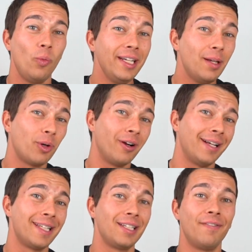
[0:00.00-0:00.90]
we need to
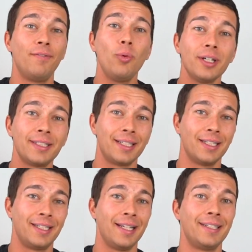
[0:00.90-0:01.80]
progress that to four sets
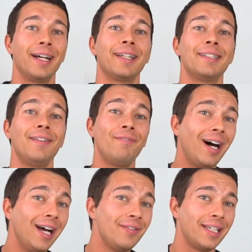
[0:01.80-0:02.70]
of 10 seconds, then
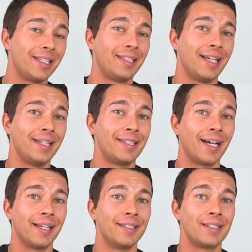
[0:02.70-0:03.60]
five sets of 10
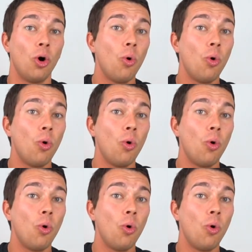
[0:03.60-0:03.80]
seconds,